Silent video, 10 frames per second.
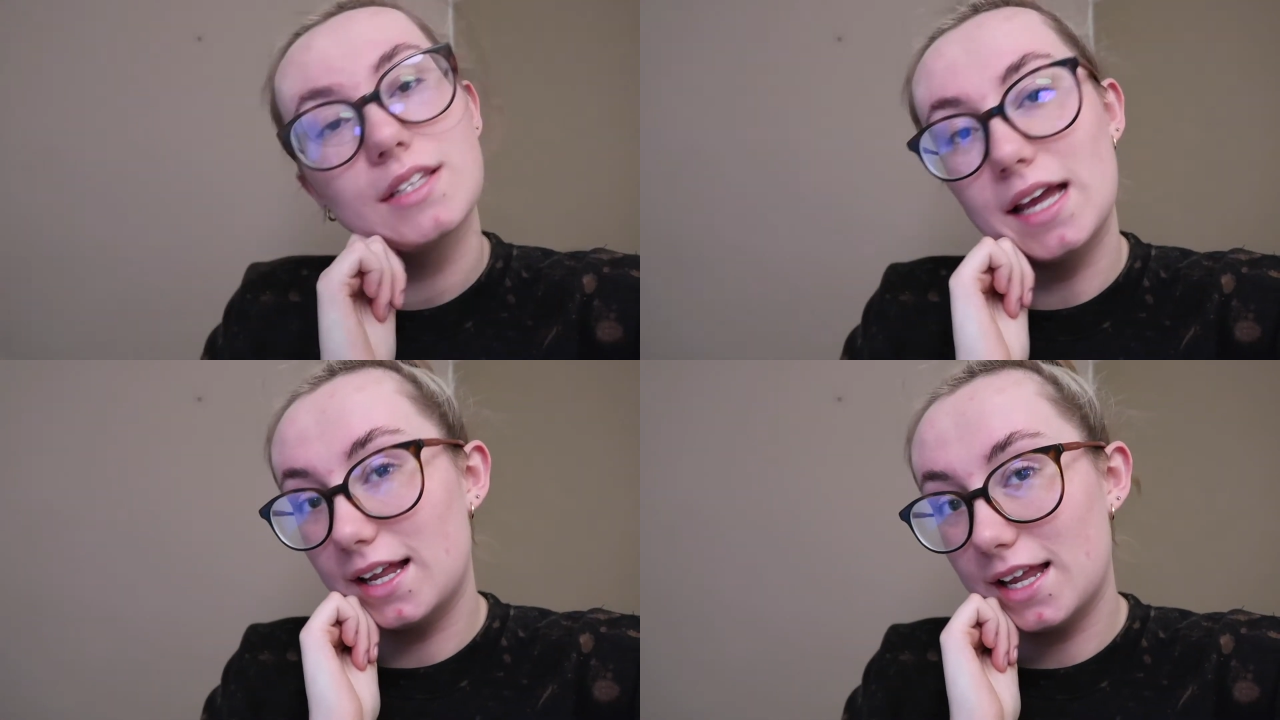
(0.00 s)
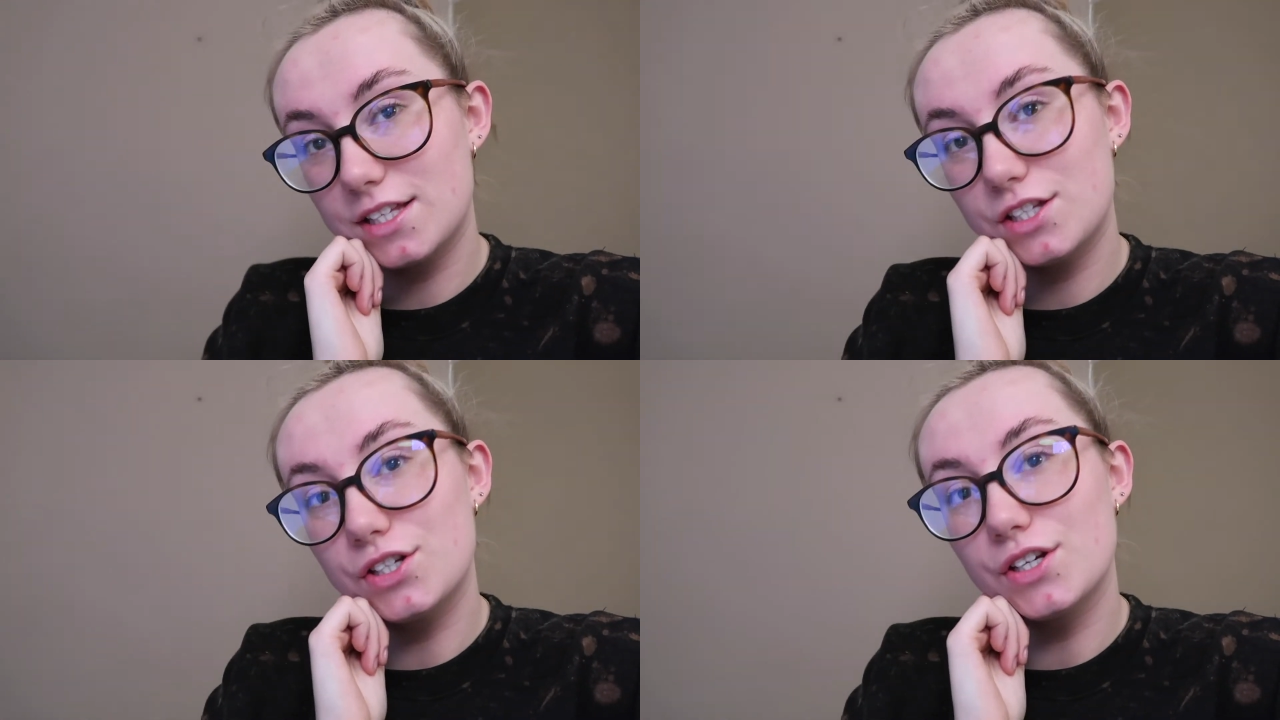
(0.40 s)
So yeah,
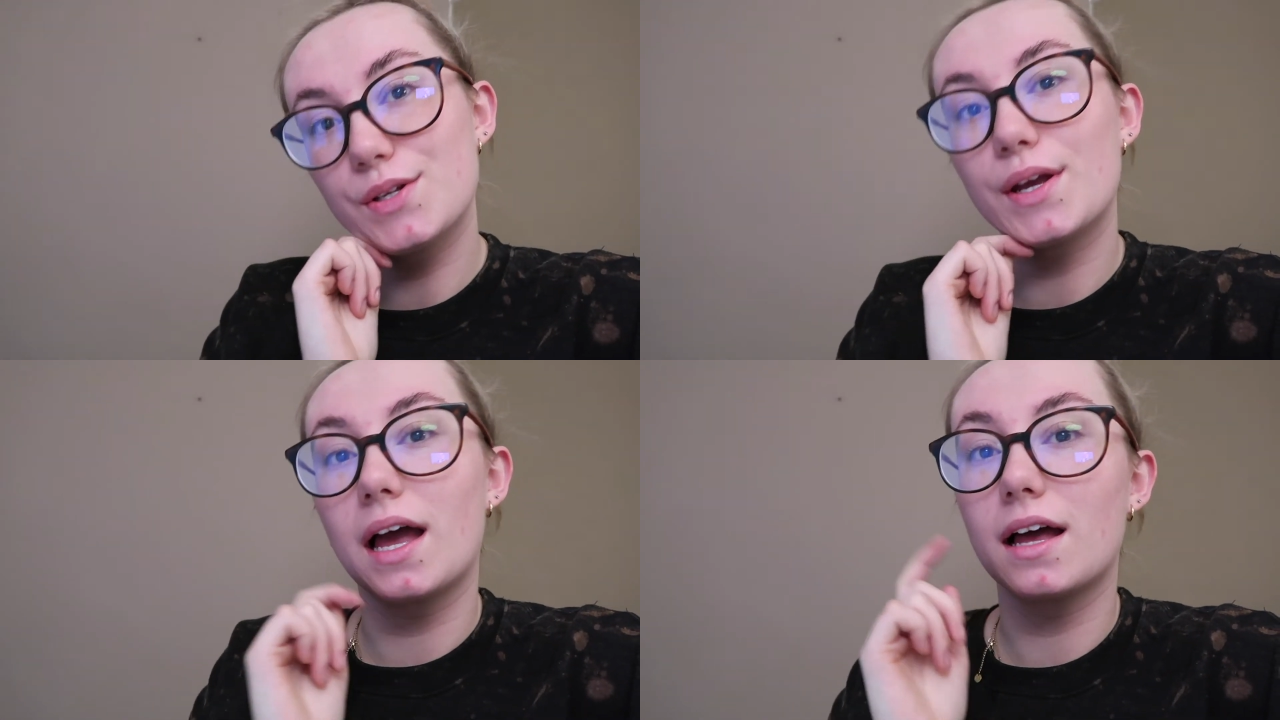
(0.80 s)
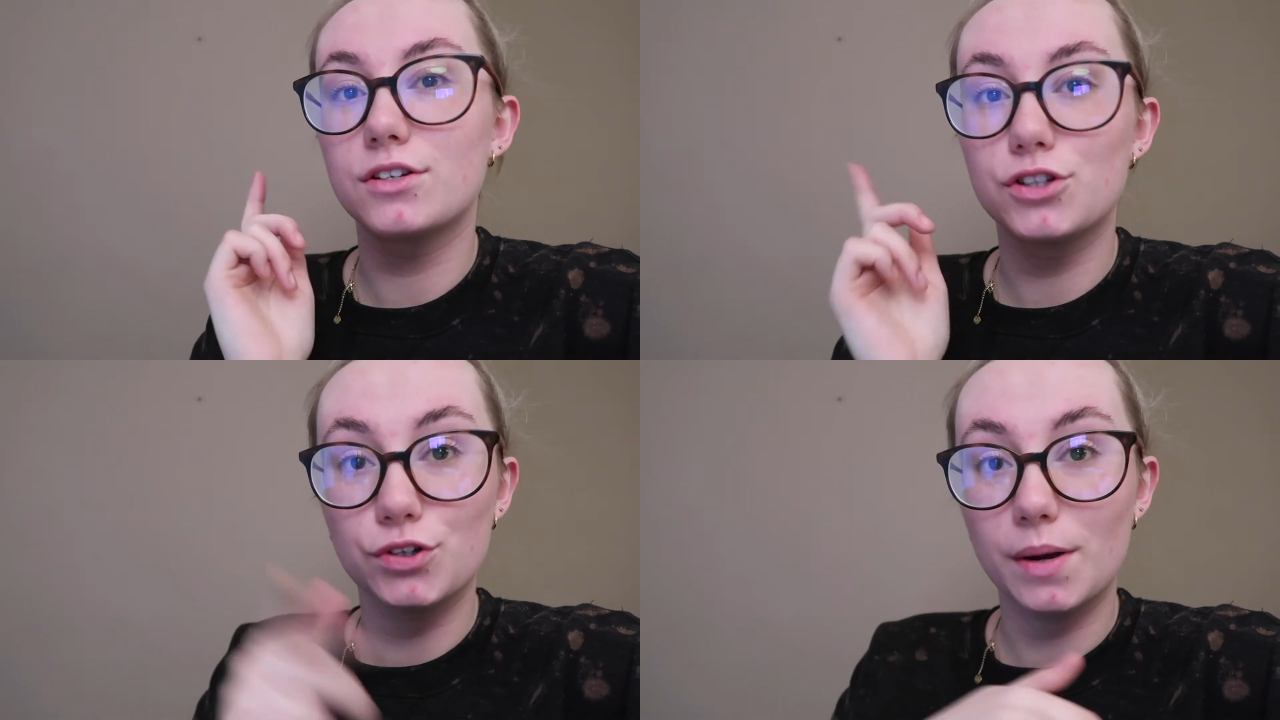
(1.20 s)
let's just get
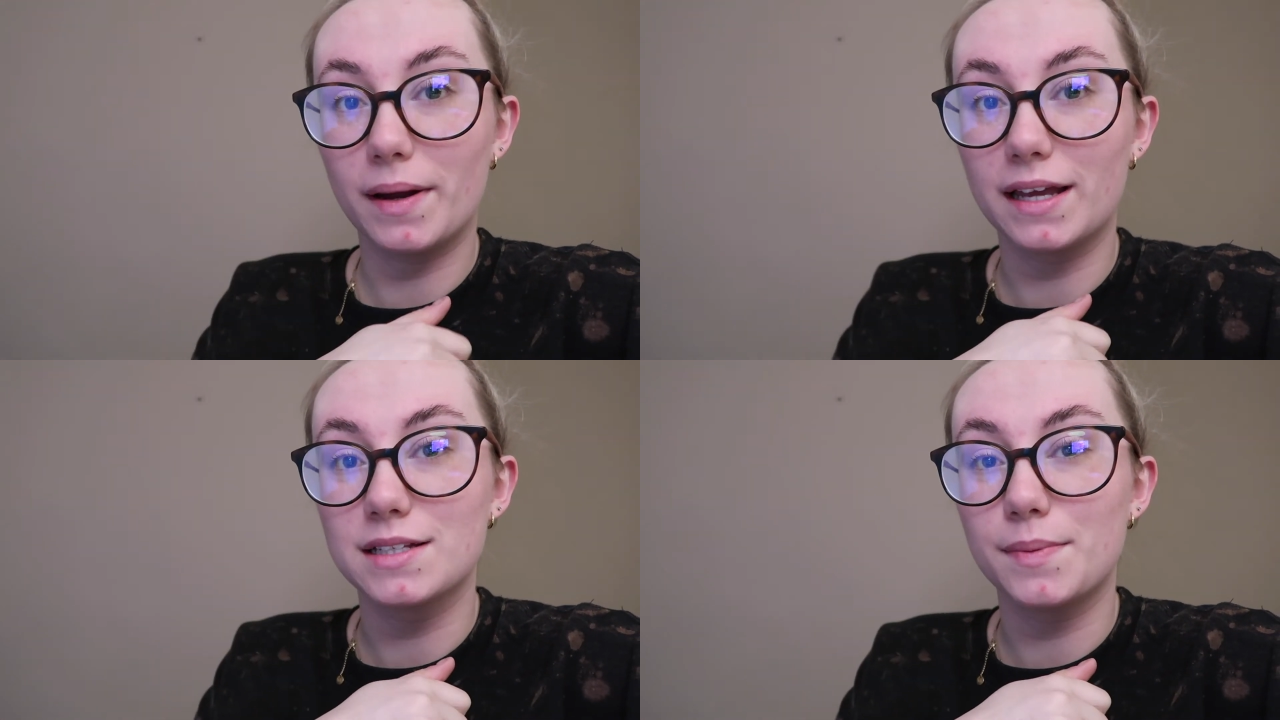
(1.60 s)
straight back into